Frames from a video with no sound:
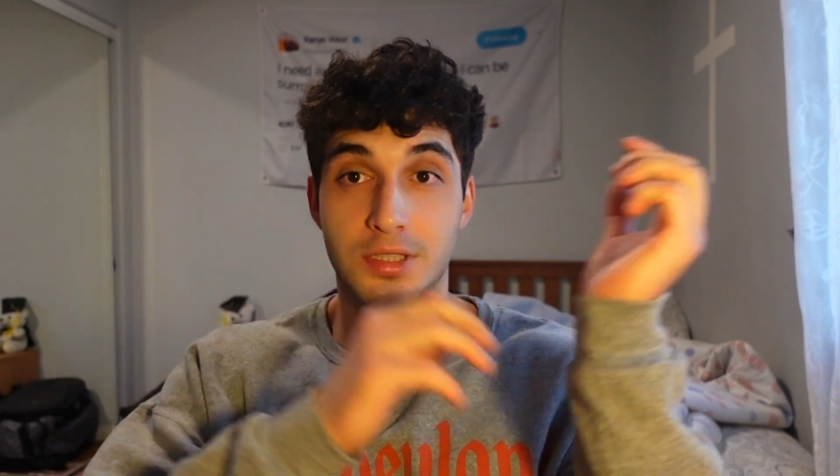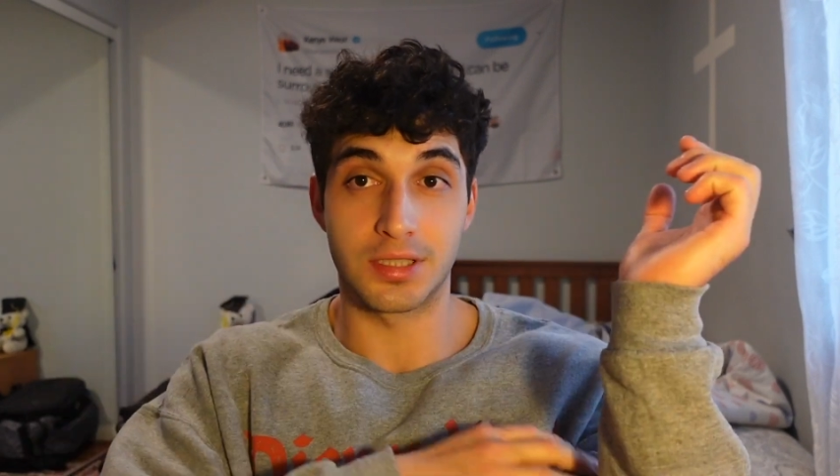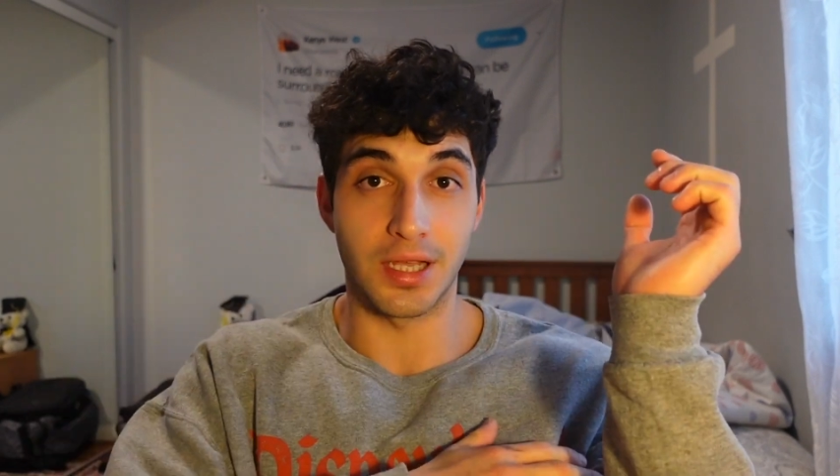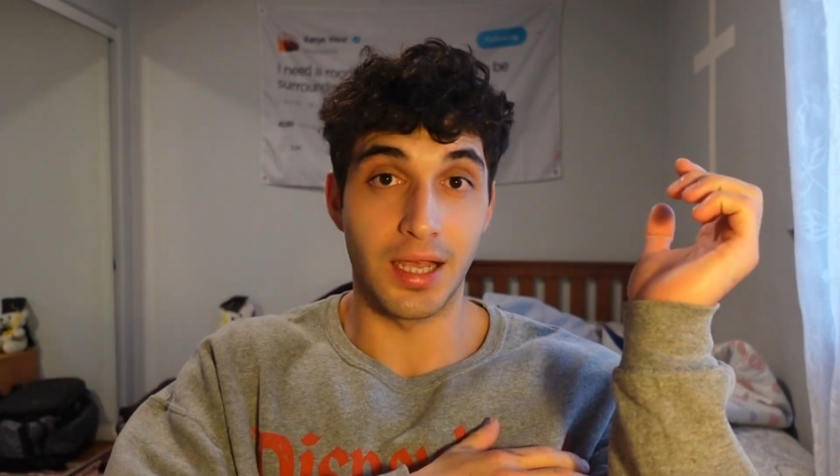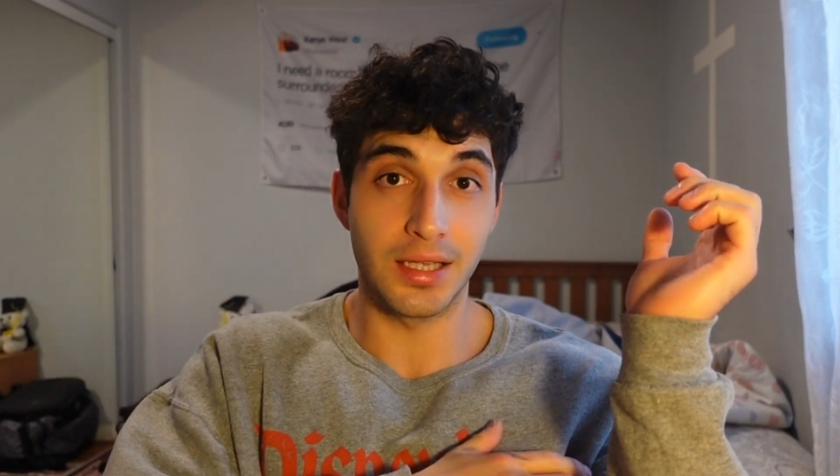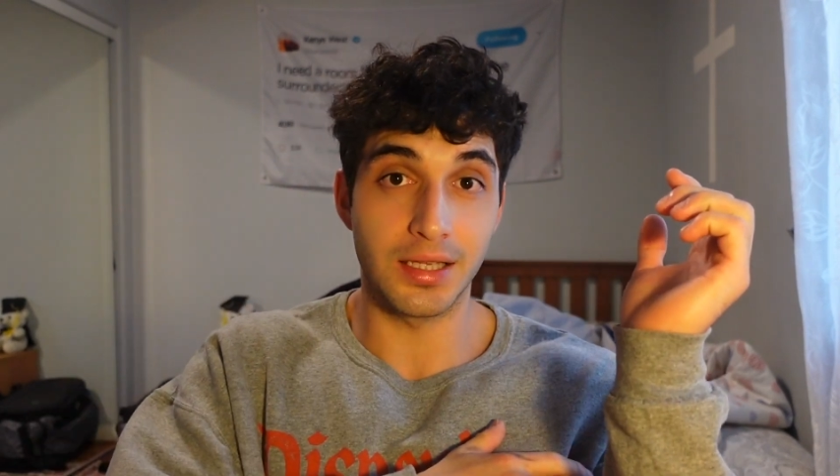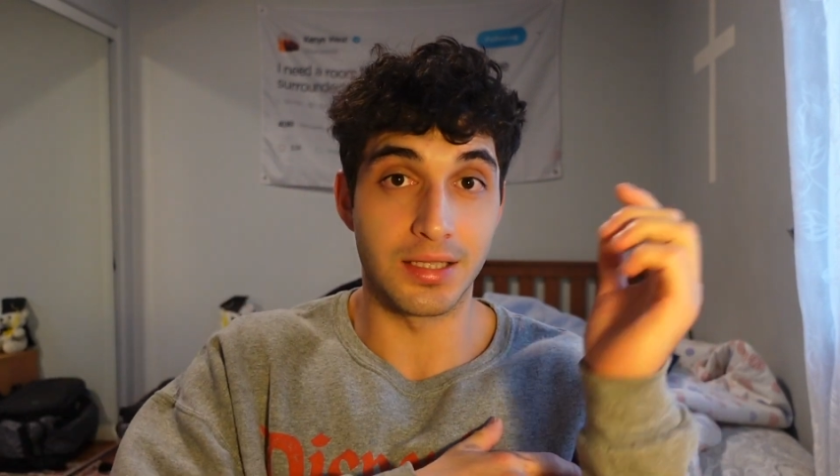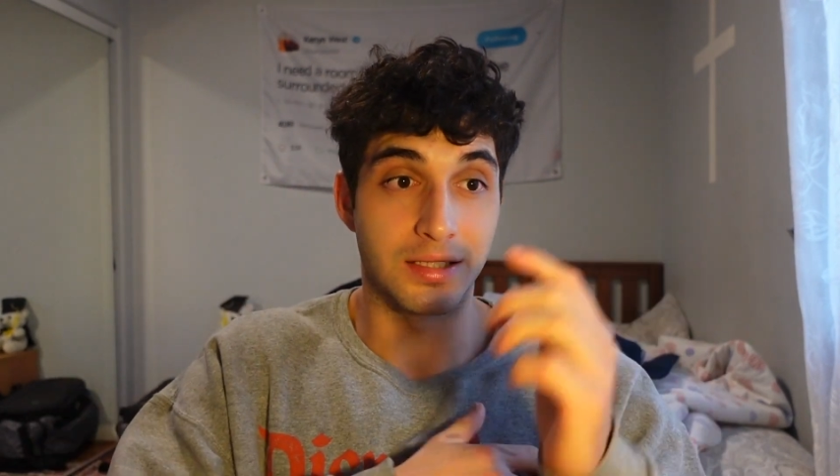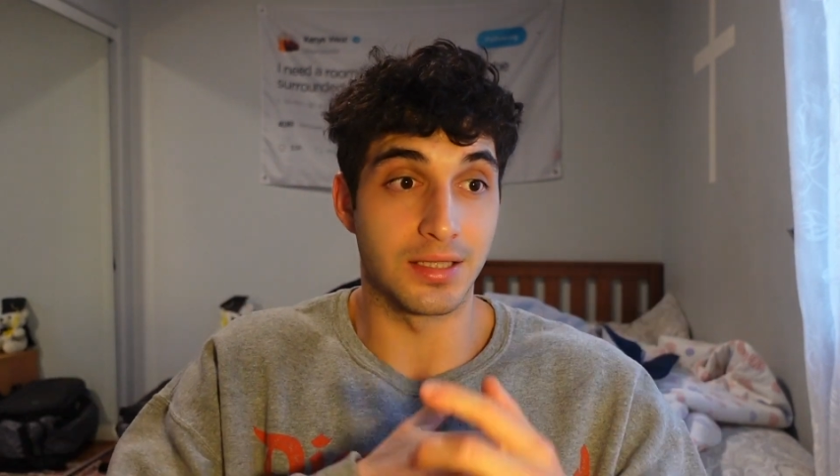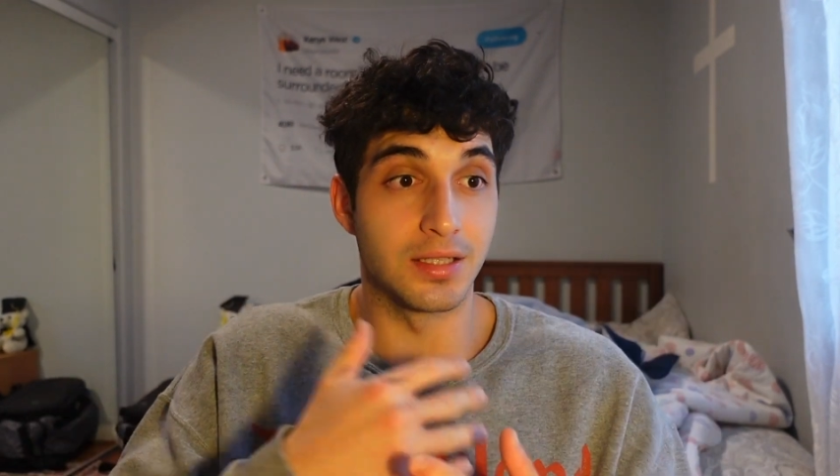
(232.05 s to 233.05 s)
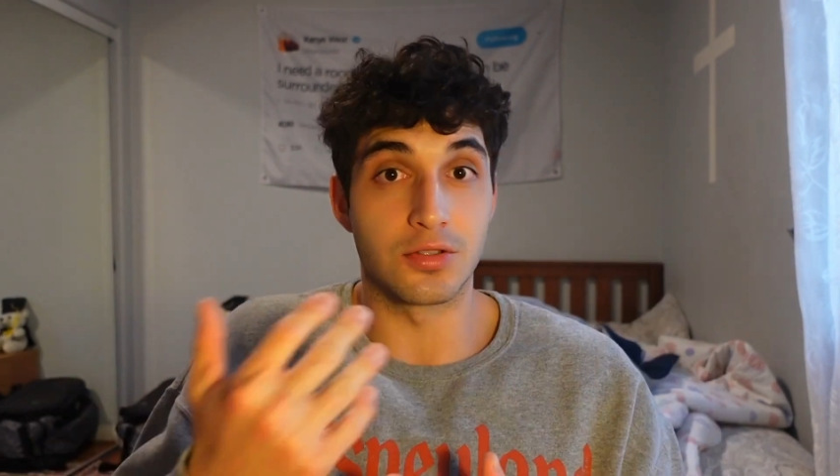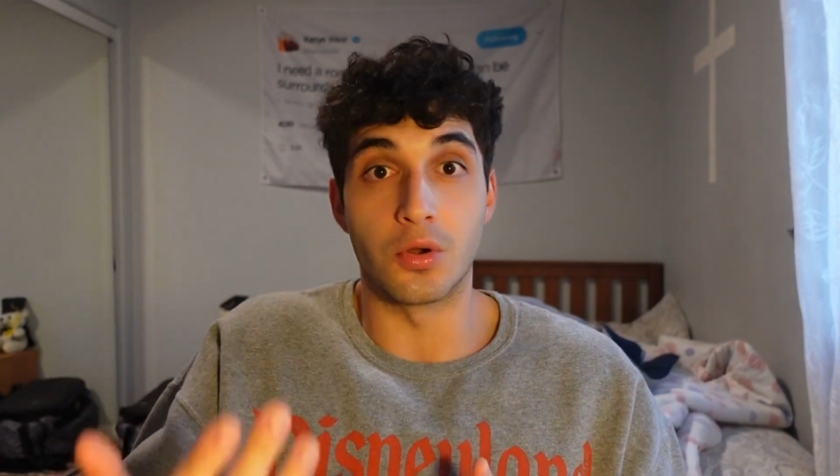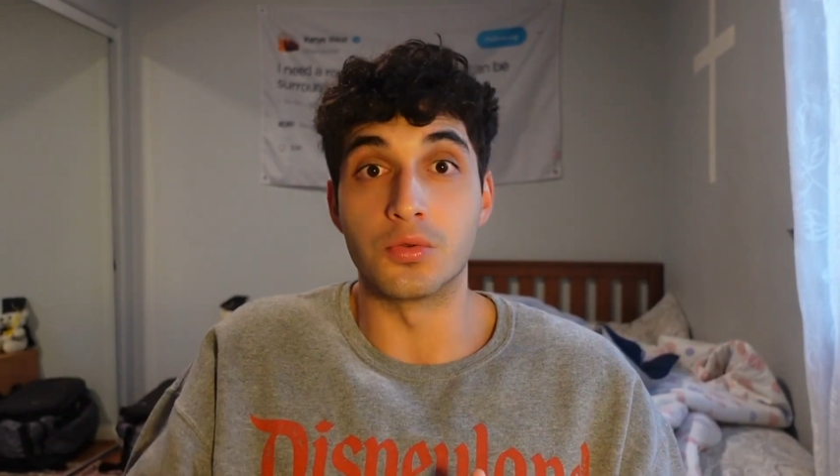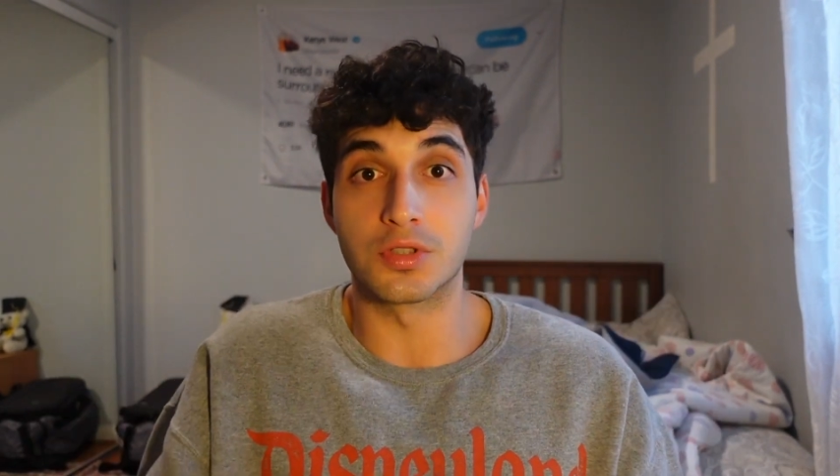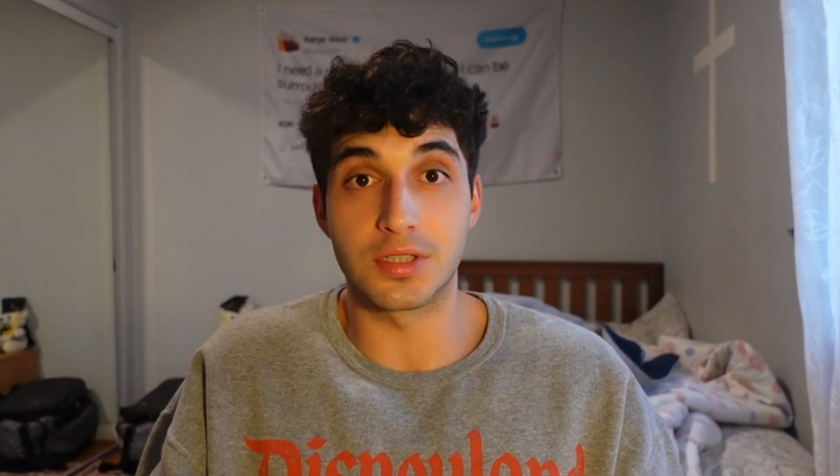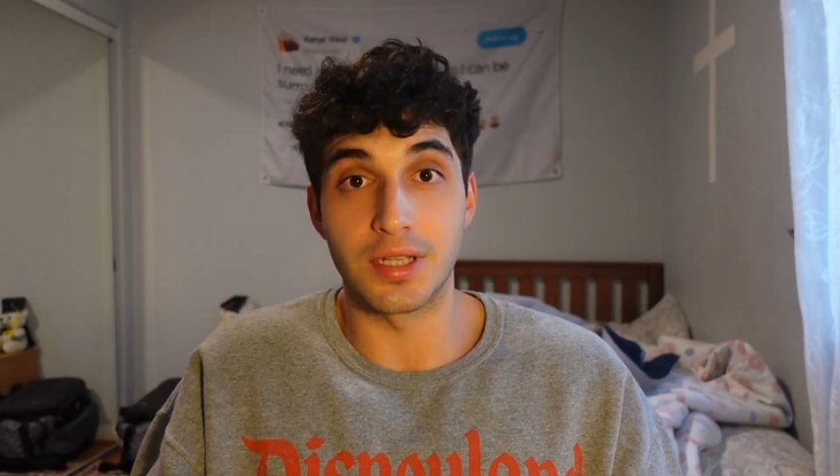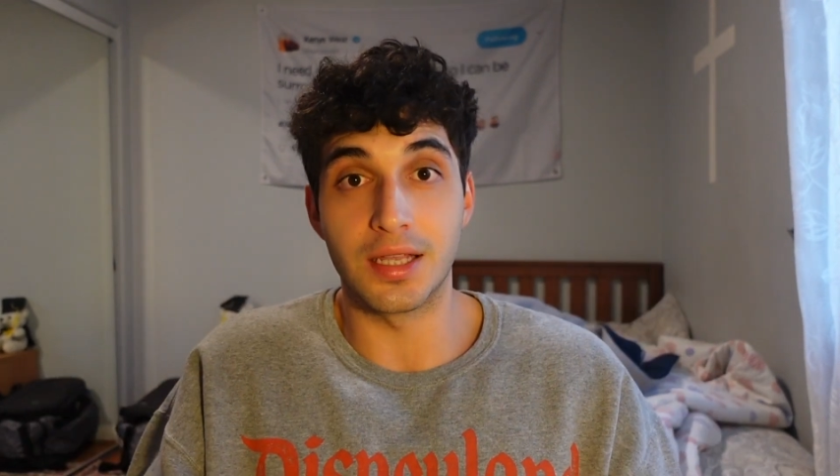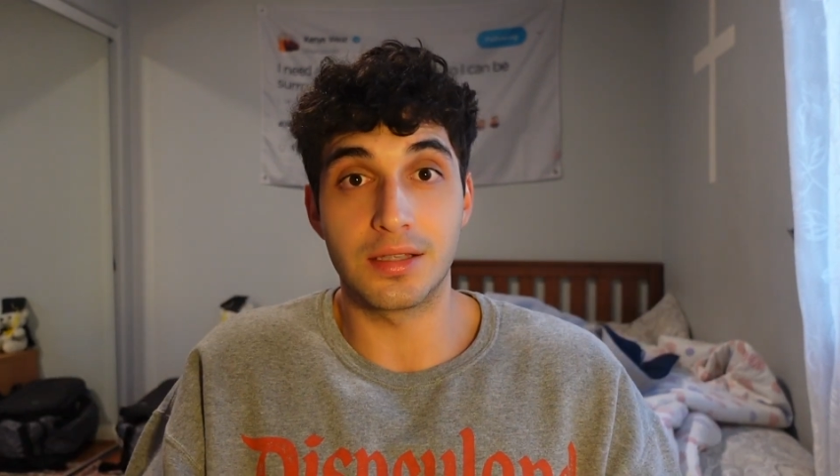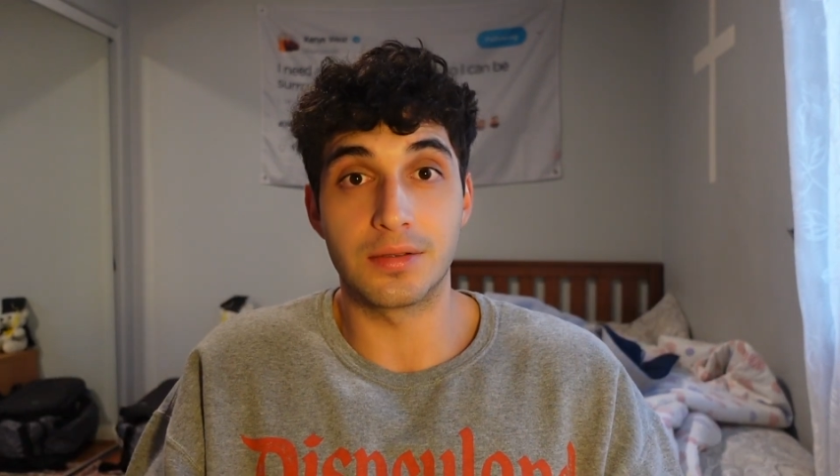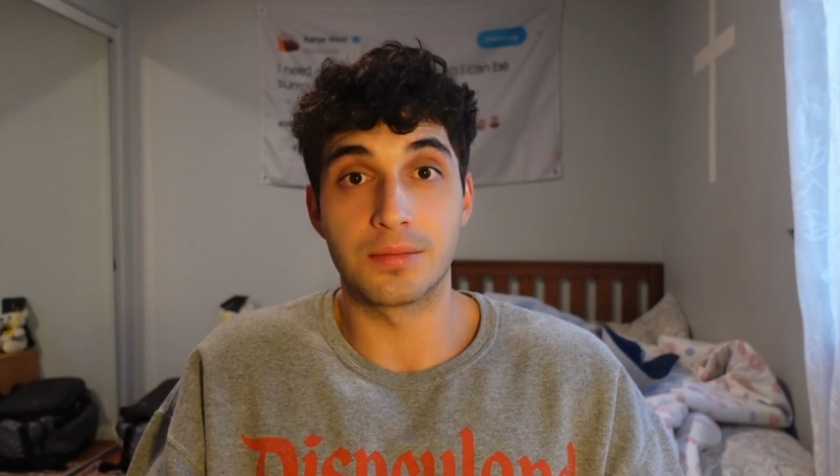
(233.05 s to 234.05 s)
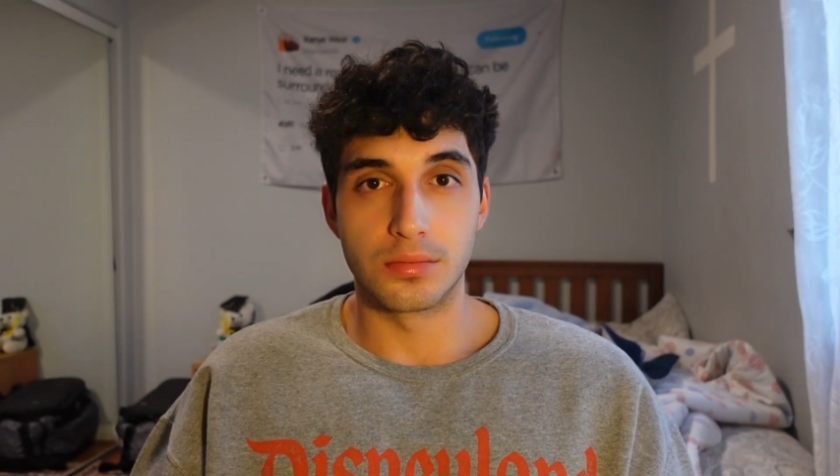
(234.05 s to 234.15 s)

side is its own set,